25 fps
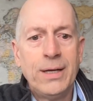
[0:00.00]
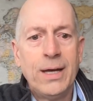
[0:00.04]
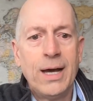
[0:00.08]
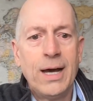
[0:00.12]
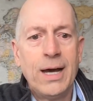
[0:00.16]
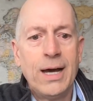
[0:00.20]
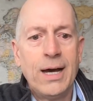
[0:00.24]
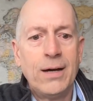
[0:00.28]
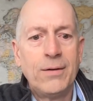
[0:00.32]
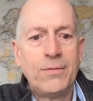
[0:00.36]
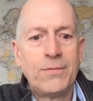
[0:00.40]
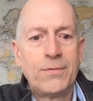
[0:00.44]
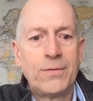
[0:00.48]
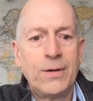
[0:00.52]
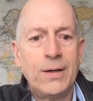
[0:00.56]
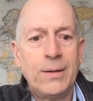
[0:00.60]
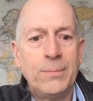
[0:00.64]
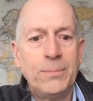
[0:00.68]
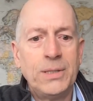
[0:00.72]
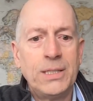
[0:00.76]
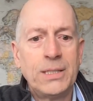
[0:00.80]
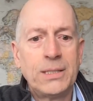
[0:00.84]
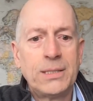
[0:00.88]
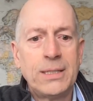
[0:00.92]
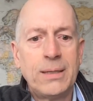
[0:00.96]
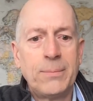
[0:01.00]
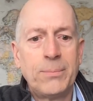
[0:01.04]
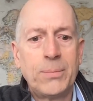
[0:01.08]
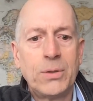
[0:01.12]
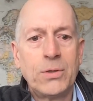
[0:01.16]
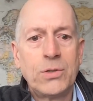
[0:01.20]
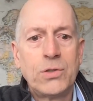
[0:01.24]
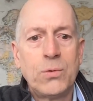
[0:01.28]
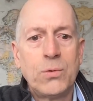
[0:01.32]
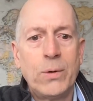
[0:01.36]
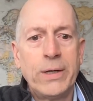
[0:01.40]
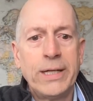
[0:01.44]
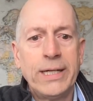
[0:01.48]
Uh, from
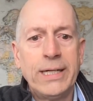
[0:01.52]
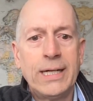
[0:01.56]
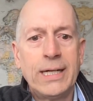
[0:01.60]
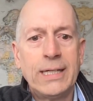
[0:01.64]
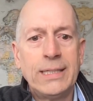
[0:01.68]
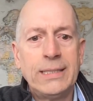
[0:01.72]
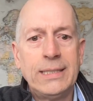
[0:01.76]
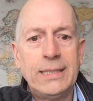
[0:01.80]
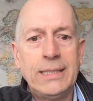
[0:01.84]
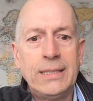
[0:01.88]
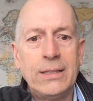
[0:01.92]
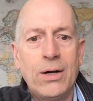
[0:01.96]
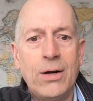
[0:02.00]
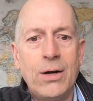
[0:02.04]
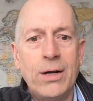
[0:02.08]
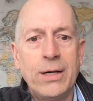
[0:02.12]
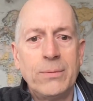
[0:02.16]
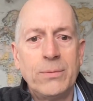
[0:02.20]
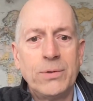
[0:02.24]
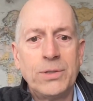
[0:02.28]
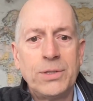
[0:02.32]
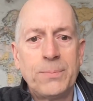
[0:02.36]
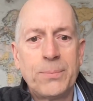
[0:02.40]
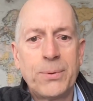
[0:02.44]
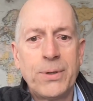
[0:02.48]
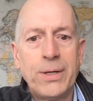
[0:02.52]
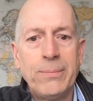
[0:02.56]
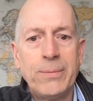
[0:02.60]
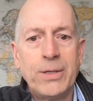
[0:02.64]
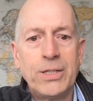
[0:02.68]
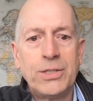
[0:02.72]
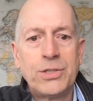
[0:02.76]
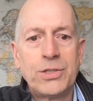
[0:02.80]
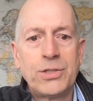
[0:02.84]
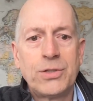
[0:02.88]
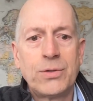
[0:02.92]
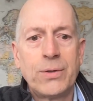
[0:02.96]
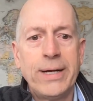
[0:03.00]
December 2019 on, it was pretty
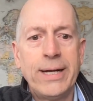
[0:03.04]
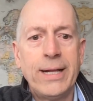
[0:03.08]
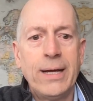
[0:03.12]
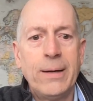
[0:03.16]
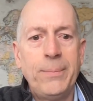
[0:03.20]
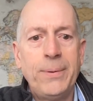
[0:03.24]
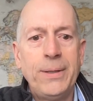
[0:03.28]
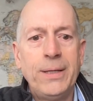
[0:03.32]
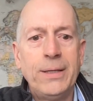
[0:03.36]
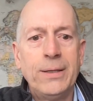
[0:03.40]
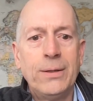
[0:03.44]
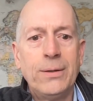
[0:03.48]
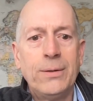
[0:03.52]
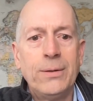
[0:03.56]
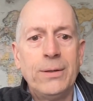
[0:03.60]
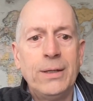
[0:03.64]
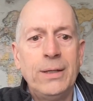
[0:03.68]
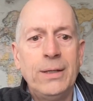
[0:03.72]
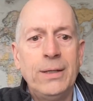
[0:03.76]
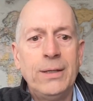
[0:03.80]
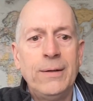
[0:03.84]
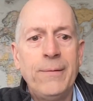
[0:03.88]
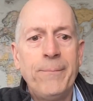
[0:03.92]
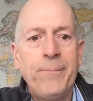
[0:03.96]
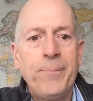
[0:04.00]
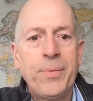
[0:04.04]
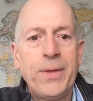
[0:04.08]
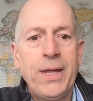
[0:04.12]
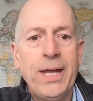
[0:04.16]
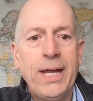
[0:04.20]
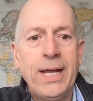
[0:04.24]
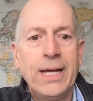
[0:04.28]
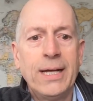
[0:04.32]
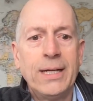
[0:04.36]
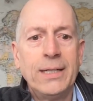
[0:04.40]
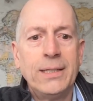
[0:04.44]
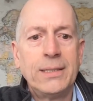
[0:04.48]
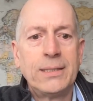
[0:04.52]
much straight uphill.
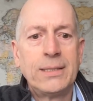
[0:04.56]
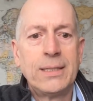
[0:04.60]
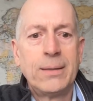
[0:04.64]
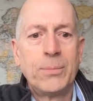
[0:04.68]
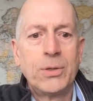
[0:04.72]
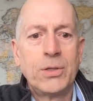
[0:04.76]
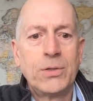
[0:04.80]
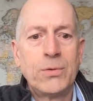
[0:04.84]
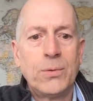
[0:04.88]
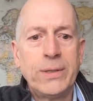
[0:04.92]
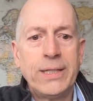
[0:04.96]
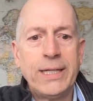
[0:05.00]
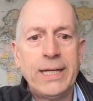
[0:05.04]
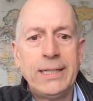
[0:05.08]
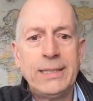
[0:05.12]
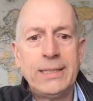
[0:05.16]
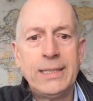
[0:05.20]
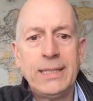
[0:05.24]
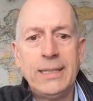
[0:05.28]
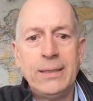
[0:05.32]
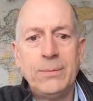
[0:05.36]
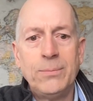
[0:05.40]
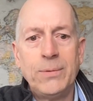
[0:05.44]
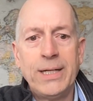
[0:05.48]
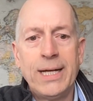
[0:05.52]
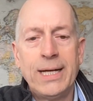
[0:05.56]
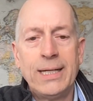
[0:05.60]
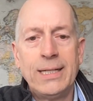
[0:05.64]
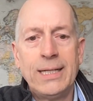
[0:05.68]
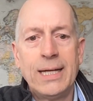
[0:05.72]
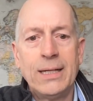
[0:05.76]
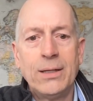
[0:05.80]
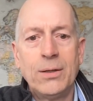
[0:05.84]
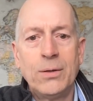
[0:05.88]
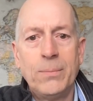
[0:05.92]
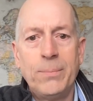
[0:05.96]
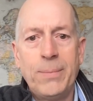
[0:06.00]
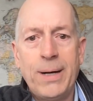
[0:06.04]
And December 2018, we had
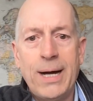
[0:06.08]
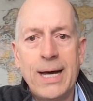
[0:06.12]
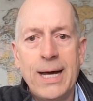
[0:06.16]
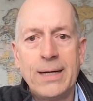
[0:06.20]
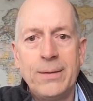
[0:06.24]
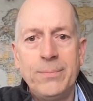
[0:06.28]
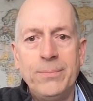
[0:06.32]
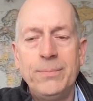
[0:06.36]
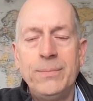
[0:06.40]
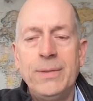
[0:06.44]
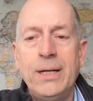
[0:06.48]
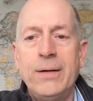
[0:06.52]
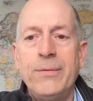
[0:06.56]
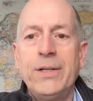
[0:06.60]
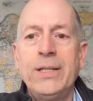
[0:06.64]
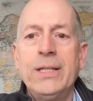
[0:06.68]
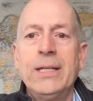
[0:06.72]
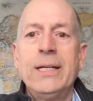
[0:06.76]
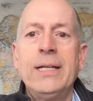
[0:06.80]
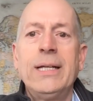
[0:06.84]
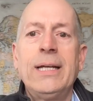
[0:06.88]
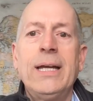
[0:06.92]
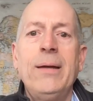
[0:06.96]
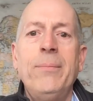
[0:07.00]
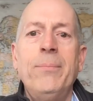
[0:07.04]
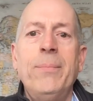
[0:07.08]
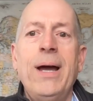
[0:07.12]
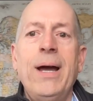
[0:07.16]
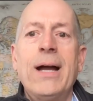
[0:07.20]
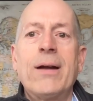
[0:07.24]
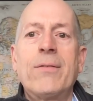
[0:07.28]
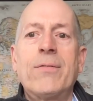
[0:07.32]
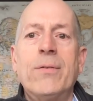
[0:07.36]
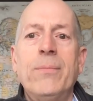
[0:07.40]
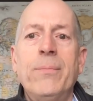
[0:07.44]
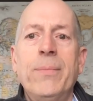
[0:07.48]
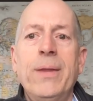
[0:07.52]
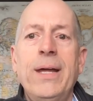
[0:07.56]
that little bottom. Everything came
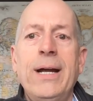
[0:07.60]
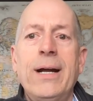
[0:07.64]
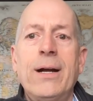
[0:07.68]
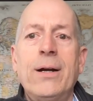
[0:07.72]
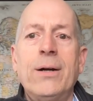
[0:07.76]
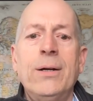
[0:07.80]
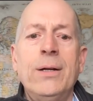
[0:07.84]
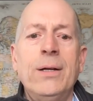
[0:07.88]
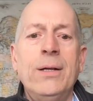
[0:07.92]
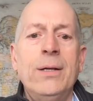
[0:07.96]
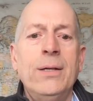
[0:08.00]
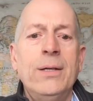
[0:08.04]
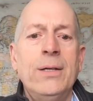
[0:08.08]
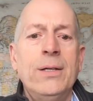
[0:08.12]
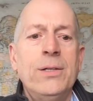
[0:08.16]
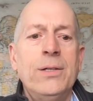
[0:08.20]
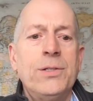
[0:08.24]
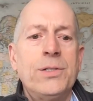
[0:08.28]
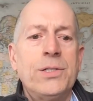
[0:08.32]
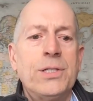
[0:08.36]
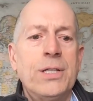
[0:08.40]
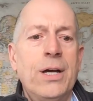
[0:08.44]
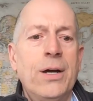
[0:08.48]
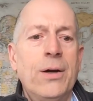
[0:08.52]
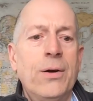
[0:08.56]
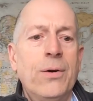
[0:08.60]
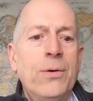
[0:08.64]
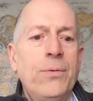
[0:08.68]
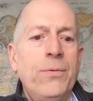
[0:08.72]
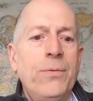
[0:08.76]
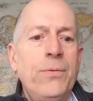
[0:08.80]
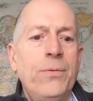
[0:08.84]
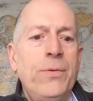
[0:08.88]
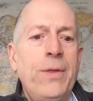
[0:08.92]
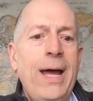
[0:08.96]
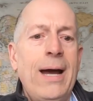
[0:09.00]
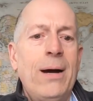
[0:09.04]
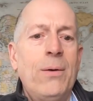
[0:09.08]
back from there. So
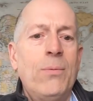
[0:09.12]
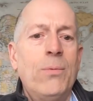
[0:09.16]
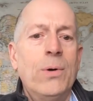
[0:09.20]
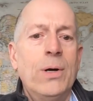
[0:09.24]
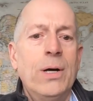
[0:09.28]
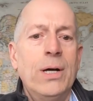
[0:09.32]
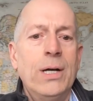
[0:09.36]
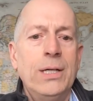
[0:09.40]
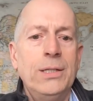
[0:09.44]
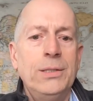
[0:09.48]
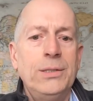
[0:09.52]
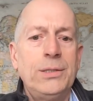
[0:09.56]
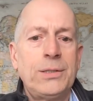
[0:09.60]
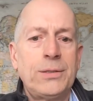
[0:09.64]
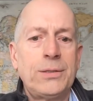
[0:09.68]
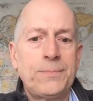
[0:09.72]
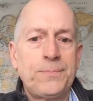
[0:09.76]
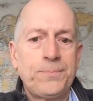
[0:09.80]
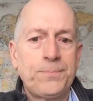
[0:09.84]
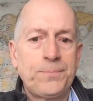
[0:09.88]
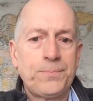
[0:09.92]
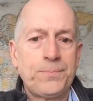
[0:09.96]
that was